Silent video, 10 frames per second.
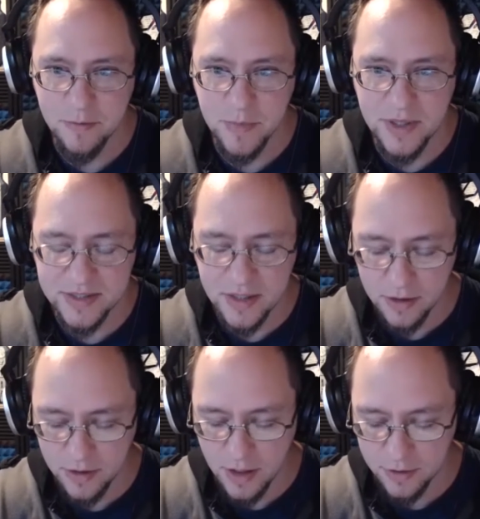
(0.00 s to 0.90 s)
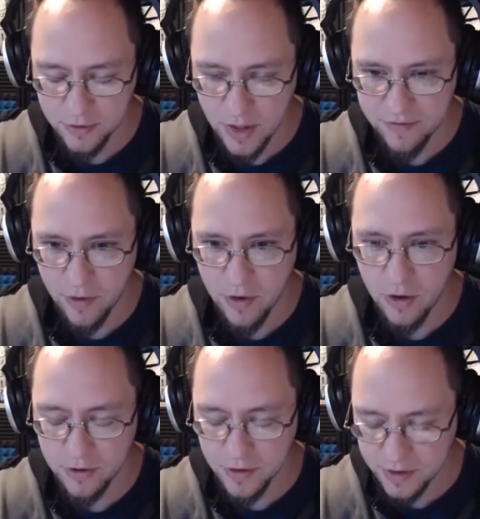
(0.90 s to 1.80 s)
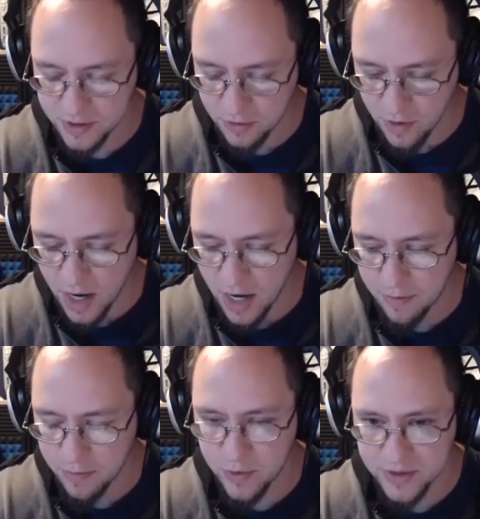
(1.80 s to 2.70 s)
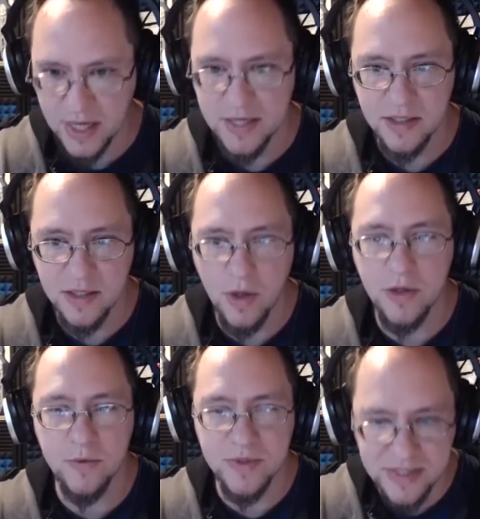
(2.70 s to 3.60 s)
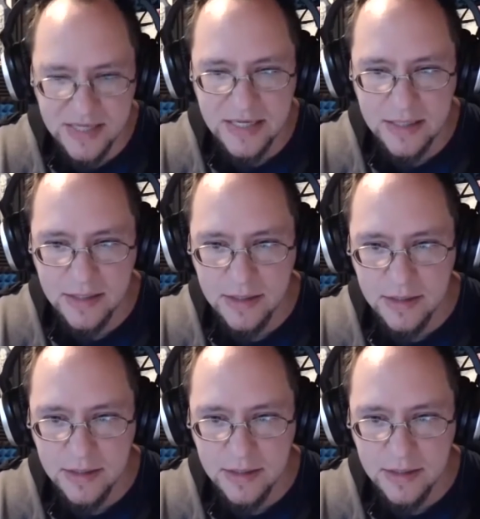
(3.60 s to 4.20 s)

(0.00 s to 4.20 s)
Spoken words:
because I'll try very hard to describe precisely what you see